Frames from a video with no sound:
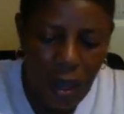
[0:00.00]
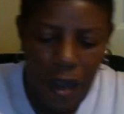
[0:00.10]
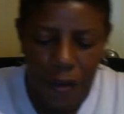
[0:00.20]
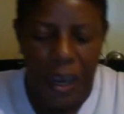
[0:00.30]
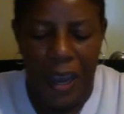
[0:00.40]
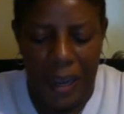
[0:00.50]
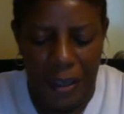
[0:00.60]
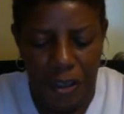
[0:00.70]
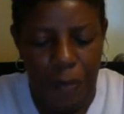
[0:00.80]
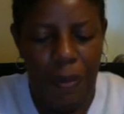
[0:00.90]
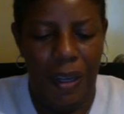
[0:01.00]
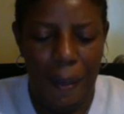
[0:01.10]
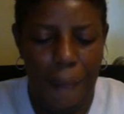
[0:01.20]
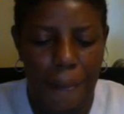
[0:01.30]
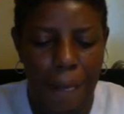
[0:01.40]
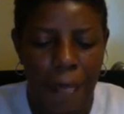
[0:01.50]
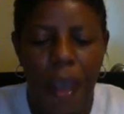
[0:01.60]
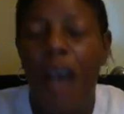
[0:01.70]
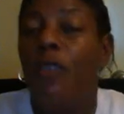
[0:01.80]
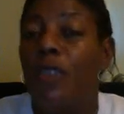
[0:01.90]
Okay, action plan.
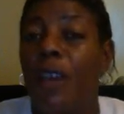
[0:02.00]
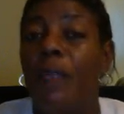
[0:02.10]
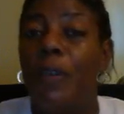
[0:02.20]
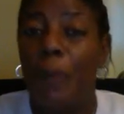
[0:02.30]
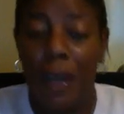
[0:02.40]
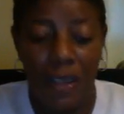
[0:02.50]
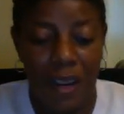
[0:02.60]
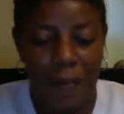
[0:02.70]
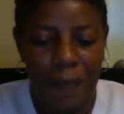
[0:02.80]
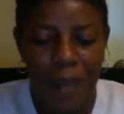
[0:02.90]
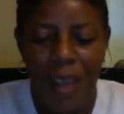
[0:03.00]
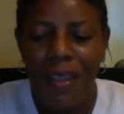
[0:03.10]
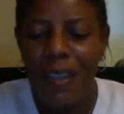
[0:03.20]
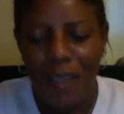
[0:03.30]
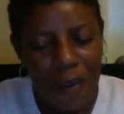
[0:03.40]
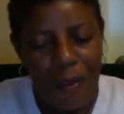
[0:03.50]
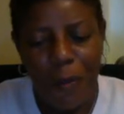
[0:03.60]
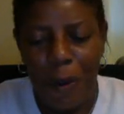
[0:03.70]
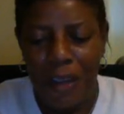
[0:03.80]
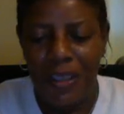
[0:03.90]
Oh, service project. The service
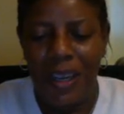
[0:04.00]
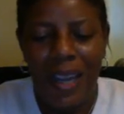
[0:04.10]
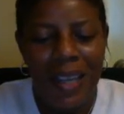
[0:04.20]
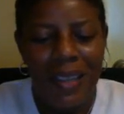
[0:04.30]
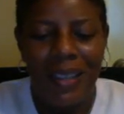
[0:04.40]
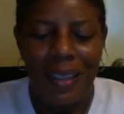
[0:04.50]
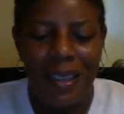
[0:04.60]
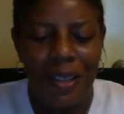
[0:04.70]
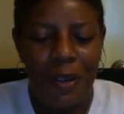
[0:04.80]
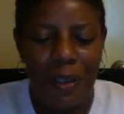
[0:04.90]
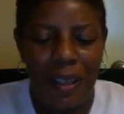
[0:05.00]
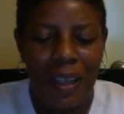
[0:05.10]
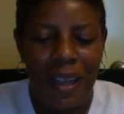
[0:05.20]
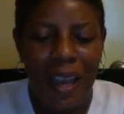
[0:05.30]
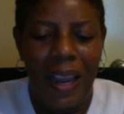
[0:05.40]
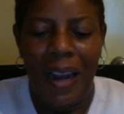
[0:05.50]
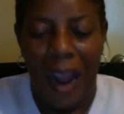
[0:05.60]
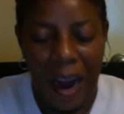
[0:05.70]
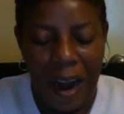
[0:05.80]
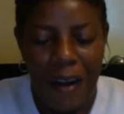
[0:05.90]
project that this student in
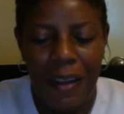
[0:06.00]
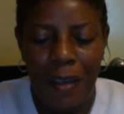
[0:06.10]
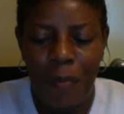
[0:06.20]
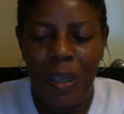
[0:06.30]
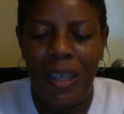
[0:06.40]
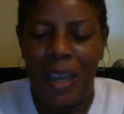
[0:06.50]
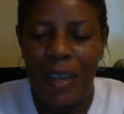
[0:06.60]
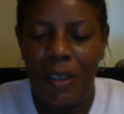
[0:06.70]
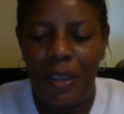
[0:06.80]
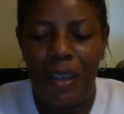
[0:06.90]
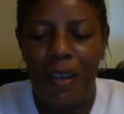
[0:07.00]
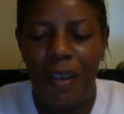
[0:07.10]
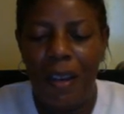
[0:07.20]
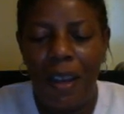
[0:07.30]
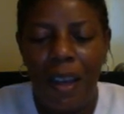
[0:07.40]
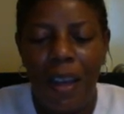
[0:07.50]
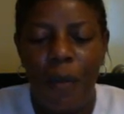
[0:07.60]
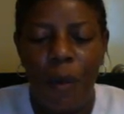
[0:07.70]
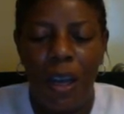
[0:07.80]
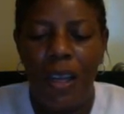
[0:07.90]
our MD class
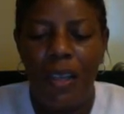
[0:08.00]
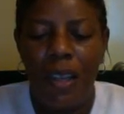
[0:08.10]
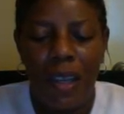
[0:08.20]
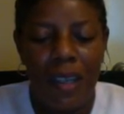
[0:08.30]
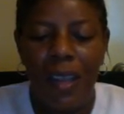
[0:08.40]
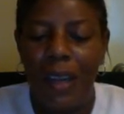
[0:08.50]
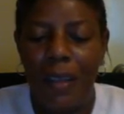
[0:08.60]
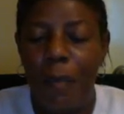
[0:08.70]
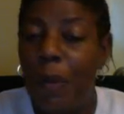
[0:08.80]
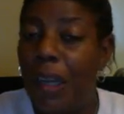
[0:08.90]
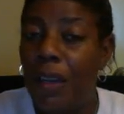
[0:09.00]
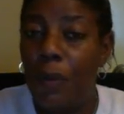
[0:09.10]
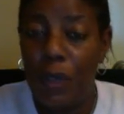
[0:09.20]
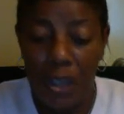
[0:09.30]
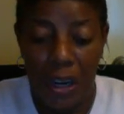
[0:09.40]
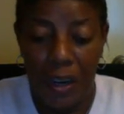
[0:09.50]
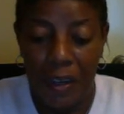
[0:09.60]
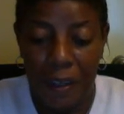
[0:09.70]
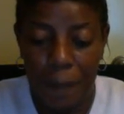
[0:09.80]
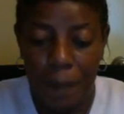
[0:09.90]
was collecting pennies for charity.